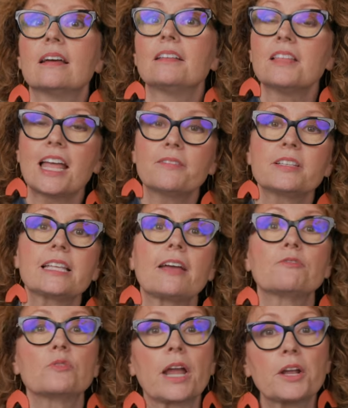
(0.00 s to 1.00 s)
a lot of us
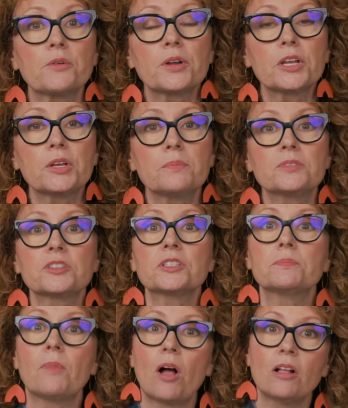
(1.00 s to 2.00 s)
have rec rooms or
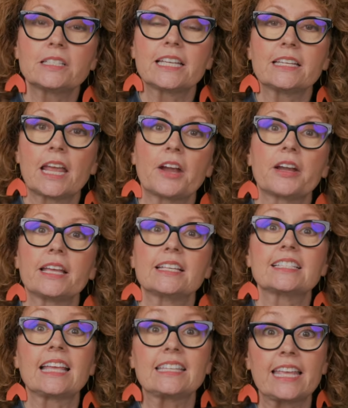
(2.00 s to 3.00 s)
small den
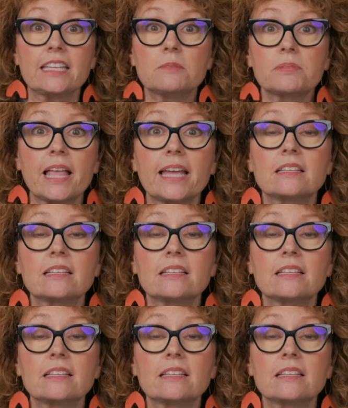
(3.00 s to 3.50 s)
areas that need to play